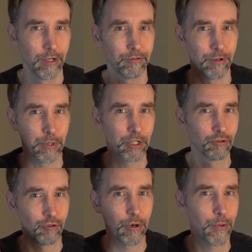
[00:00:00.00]
from a
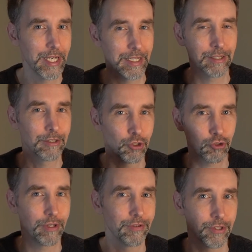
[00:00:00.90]
growing
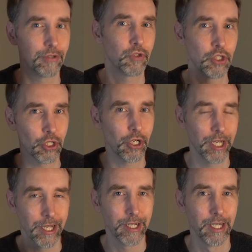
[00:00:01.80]
strength of
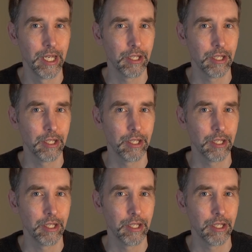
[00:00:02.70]
desire